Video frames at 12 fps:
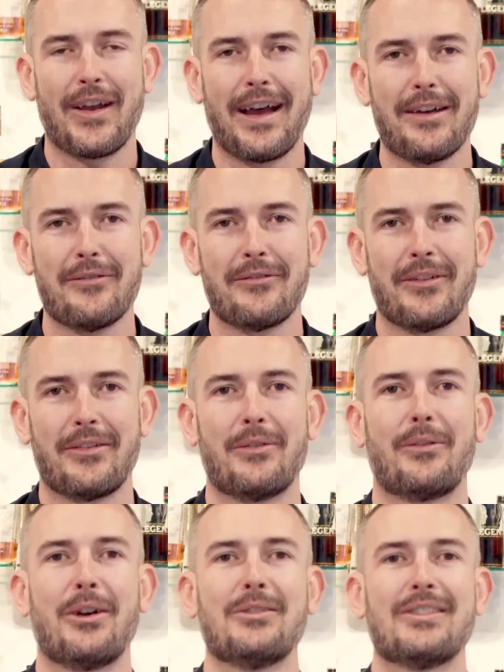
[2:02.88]
have the
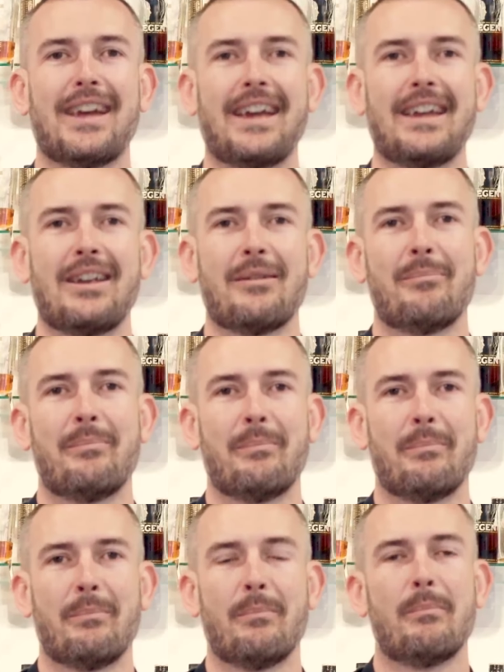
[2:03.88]
Rosé
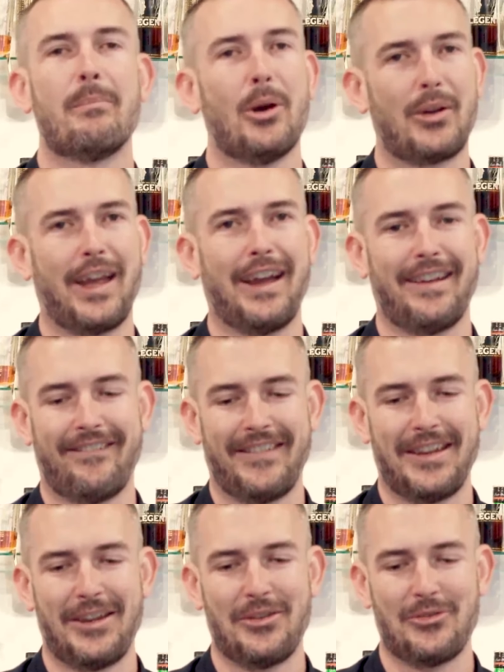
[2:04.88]
Bouquet.
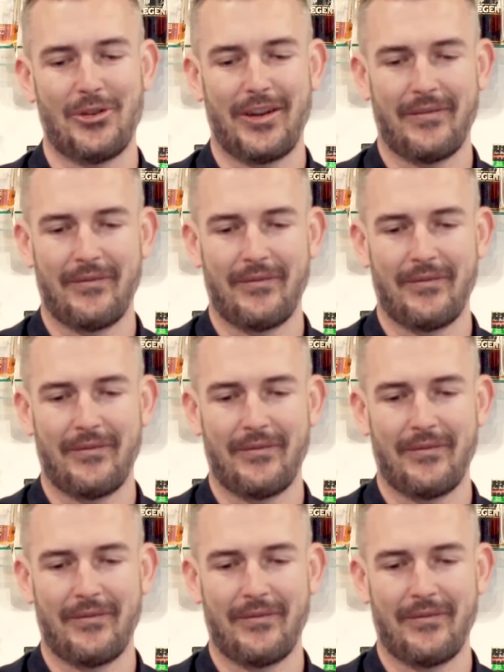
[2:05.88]
Enjoy.